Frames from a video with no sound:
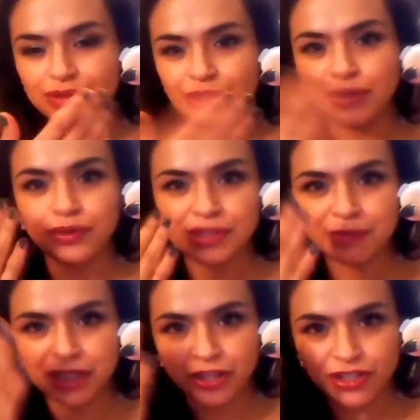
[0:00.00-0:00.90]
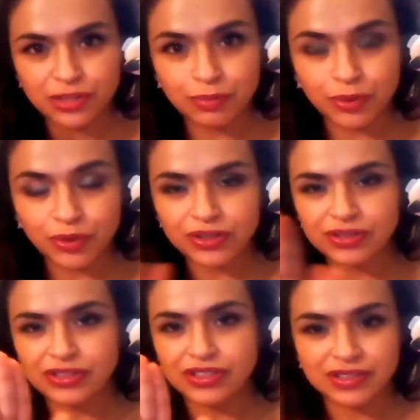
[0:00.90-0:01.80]
you know, some enlarged
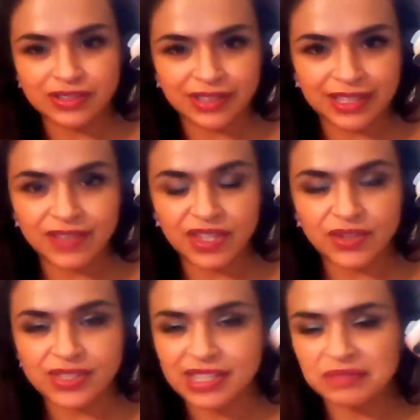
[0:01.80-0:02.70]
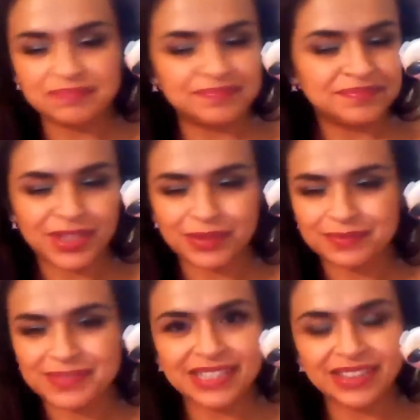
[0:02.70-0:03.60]
pores just to even those out. Nope,
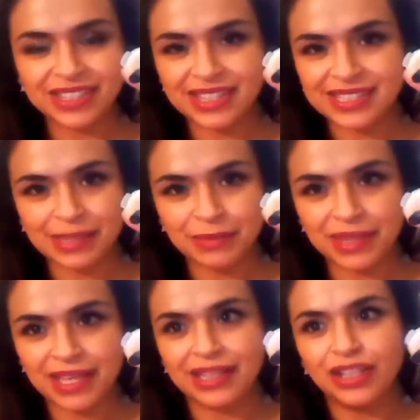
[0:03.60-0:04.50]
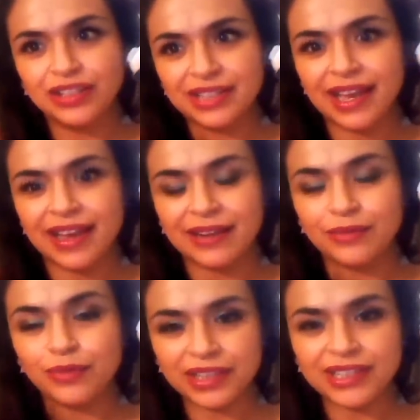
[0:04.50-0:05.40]
still did the same thing. It looked like I had
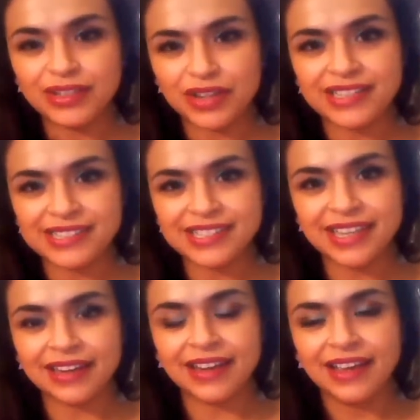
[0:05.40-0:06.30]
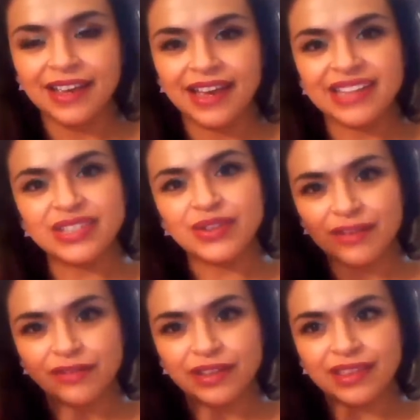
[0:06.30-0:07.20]
really dry skin, and so
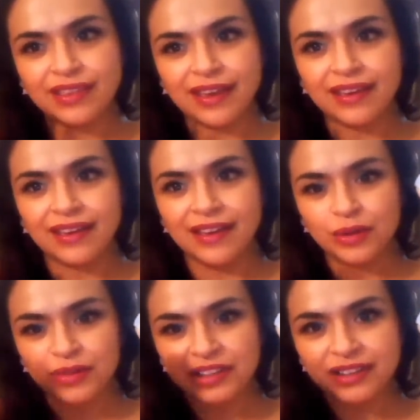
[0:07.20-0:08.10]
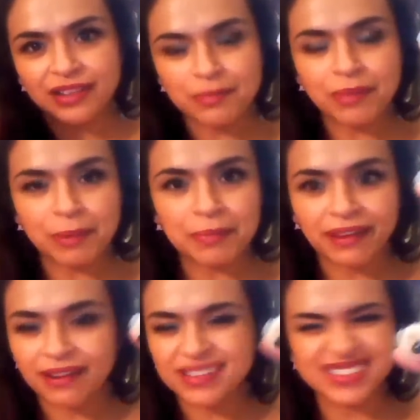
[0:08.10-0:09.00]
everything would clump up
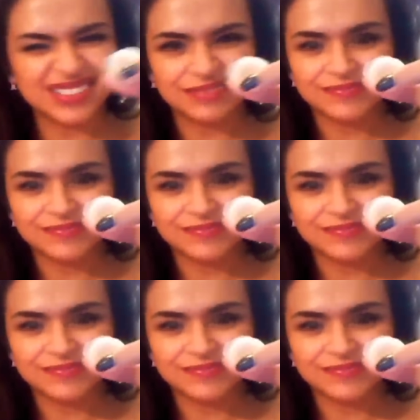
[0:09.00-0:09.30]
there. So